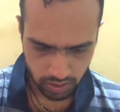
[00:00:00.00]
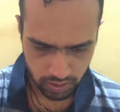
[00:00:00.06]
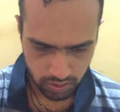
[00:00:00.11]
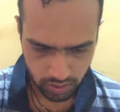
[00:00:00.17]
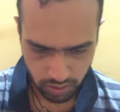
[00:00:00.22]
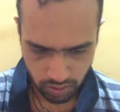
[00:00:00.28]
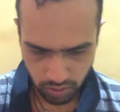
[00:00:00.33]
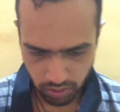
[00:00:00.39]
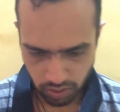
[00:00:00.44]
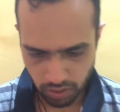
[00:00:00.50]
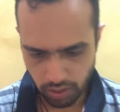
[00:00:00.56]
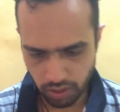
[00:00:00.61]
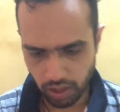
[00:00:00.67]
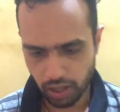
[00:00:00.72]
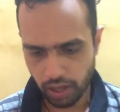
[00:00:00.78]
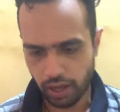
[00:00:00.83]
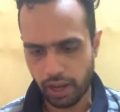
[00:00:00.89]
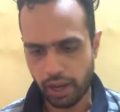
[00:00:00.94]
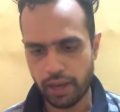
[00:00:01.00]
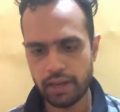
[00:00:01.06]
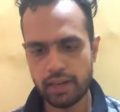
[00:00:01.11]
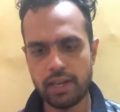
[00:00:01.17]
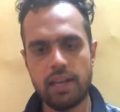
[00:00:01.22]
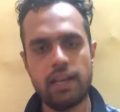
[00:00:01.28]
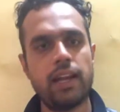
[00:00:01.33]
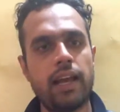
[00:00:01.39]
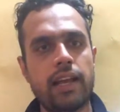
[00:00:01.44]
So I
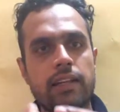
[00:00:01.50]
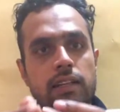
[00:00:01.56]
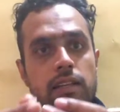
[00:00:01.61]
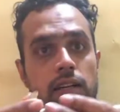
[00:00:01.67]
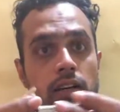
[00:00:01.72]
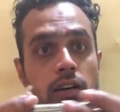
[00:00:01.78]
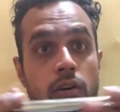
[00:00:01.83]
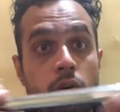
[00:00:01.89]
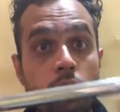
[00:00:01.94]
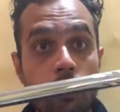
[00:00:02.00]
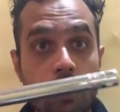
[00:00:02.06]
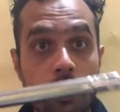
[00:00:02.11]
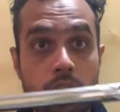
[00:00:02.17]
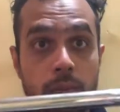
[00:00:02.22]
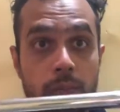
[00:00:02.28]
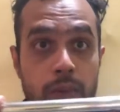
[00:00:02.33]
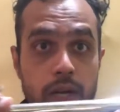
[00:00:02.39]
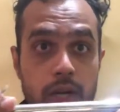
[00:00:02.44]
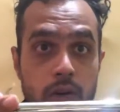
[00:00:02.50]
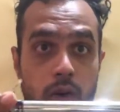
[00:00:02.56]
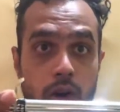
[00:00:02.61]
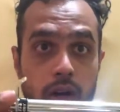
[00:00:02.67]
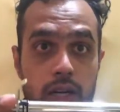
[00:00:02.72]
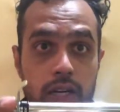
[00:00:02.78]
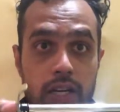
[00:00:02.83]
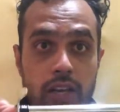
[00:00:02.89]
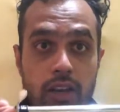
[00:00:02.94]
really like the overall build
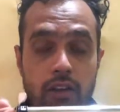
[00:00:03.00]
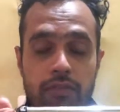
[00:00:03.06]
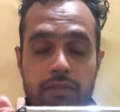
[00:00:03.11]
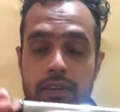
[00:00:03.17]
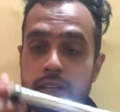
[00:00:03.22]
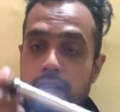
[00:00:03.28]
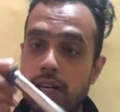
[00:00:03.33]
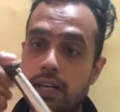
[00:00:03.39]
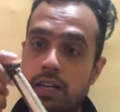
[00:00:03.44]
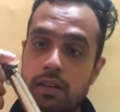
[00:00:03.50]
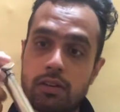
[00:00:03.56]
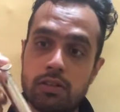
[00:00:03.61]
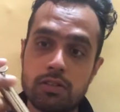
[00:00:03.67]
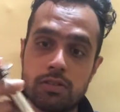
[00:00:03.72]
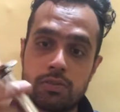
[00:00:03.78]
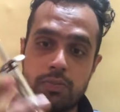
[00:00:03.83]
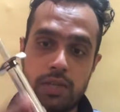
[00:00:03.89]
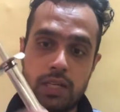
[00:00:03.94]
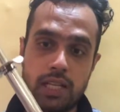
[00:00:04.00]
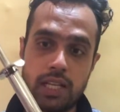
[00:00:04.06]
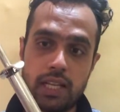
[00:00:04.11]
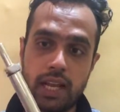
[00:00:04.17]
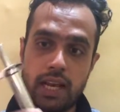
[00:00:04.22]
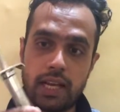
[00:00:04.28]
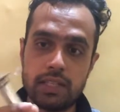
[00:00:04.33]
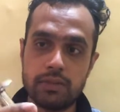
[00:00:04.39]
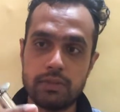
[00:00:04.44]
quality of it. It looks pretty
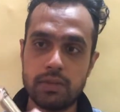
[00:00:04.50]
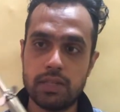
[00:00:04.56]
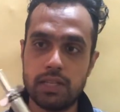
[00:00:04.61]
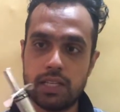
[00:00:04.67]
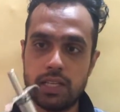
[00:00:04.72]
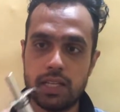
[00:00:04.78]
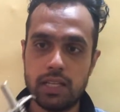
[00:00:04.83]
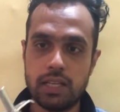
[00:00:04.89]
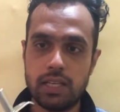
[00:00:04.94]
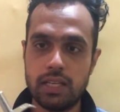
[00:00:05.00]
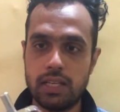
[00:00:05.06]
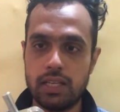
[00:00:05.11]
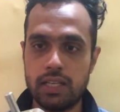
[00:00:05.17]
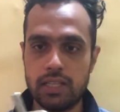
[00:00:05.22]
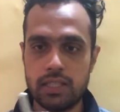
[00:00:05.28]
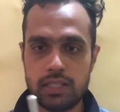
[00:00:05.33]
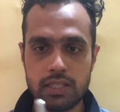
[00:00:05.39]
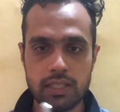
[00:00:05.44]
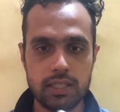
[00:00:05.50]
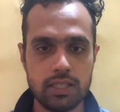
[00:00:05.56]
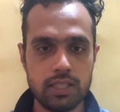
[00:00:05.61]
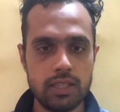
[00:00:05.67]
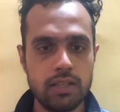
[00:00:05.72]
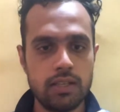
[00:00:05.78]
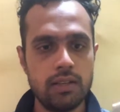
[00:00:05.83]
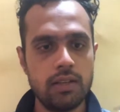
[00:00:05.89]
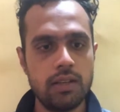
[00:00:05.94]
nice, pretty decent.
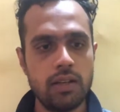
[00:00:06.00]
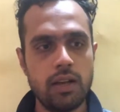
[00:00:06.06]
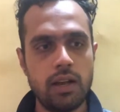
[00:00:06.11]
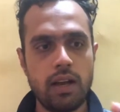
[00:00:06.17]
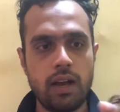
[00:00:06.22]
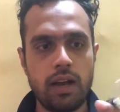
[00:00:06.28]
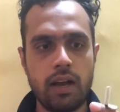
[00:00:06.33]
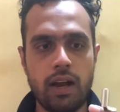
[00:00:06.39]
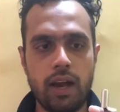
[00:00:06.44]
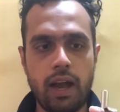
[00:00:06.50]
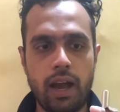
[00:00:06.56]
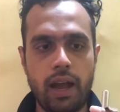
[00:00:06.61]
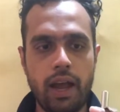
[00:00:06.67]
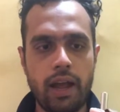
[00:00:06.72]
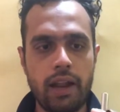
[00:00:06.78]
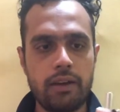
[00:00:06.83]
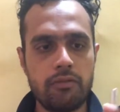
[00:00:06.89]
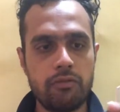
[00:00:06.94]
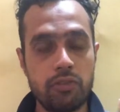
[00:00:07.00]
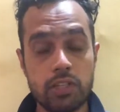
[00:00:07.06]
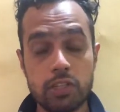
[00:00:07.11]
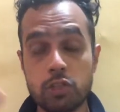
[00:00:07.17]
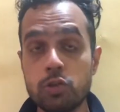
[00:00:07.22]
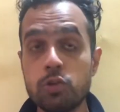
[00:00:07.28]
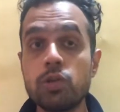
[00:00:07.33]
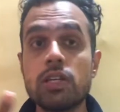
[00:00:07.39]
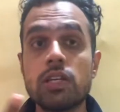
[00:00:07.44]
And
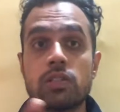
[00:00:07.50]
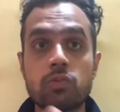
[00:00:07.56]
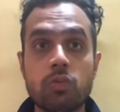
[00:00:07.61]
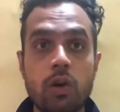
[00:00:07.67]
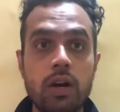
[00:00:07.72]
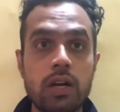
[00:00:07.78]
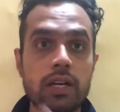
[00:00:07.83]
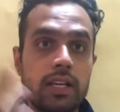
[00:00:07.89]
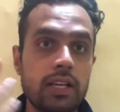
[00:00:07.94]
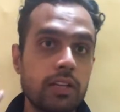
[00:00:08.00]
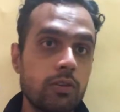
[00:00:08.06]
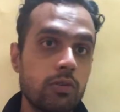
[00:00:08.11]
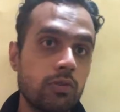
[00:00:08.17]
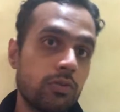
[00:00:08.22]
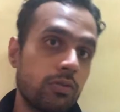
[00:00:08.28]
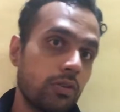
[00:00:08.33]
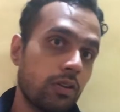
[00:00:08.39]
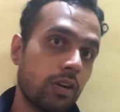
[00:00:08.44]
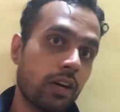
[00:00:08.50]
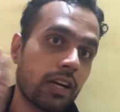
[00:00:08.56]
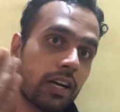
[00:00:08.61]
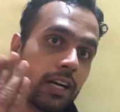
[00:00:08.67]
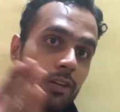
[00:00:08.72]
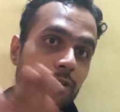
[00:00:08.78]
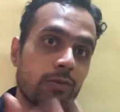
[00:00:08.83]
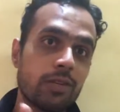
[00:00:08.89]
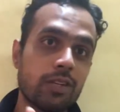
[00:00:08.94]
with 2 years warranty, you do not
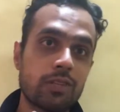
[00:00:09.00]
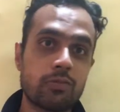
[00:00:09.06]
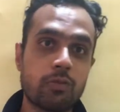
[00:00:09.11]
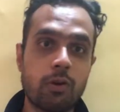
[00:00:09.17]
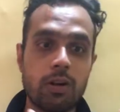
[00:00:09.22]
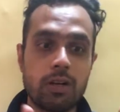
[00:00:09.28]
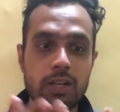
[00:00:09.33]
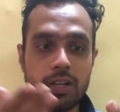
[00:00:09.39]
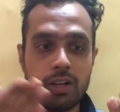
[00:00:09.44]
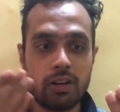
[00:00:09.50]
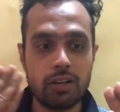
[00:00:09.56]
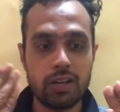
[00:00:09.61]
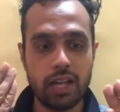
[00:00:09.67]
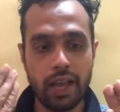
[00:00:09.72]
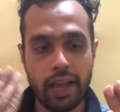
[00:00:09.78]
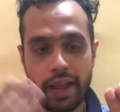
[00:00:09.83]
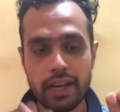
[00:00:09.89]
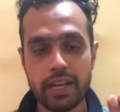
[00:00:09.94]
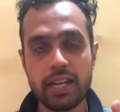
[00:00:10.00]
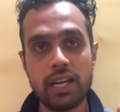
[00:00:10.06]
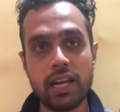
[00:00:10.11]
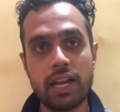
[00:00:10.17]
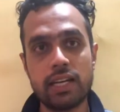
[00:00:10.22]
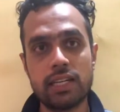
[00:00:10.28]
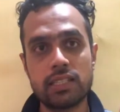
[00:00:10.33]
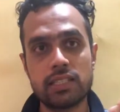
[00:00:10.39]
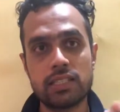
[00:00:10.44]
get 2 years warranty on any
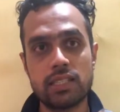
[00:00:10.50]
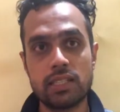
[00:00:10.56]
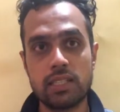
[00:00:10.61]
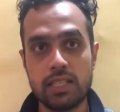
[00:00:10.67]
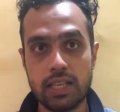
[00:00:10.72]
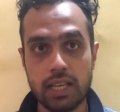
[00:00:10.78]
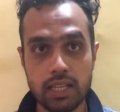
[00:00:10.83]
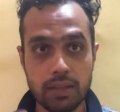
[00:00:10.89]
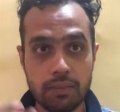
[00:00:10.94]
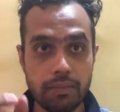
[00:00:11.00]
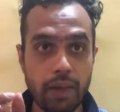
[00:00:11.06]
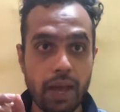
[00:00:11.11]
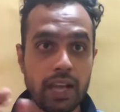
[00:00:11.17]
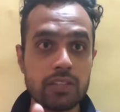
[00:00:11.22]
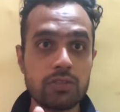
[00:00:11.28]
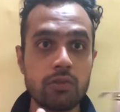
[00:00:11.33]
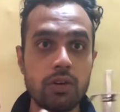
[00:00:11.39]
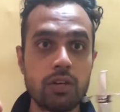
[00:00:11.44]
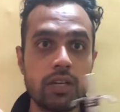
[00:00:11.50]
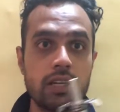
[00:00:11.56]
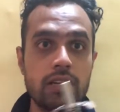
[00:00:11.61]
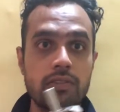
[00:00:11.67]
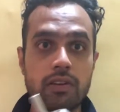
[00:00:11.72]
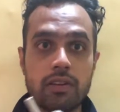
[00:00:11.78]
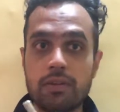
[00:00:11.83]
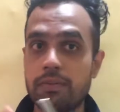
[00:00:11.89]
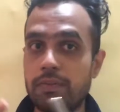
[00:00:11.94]
lighters in India. The max
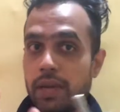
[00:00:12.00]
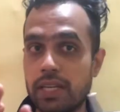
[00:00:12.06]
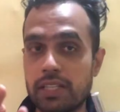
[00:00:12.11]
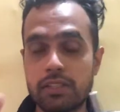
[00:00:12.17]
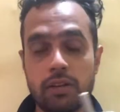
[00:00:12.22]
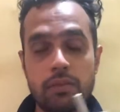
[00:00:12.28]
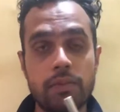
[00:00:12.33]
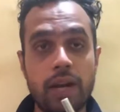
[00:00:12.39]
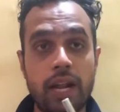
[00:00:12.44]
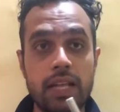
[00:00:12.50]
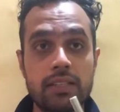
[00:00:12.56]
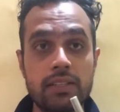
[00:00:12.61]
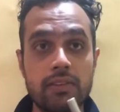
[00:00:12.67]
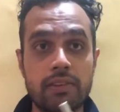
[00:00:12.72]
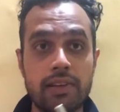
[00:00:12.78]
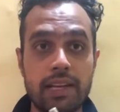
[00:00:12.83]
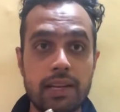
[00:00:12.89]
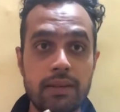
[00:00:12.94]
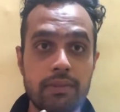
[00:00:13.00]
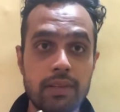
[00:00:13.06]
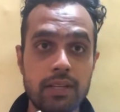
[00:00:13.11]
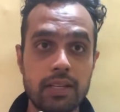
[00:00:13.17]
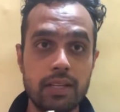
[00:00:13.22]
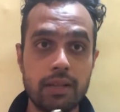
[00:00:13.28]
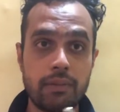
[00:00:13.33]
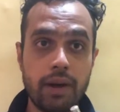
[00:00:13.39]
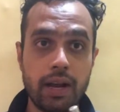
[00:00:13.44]
warranty from the best of brands
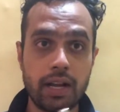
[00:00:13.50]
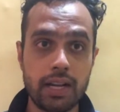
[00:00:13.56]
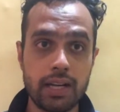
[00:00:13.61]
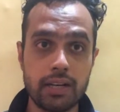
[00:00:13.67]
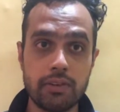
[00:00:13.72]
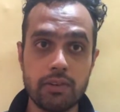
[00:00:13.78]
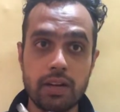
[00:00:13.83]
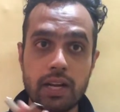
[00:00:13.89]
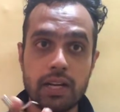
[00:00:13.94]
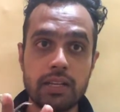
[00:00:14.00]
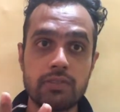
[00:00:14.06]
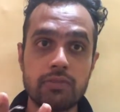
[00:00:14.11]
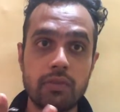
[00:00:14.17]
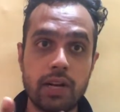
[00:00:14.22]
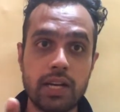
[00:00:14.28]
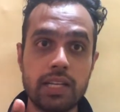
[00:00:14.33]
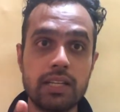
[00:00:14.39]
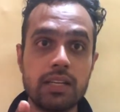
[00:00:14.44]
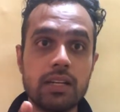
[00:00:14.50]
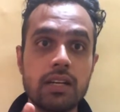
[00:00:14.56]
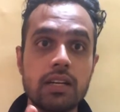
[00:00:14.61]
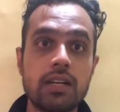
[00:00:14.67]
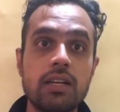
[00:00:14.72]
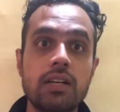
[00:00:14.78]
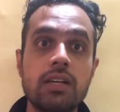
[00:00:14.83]
available in the market you get is 1 year.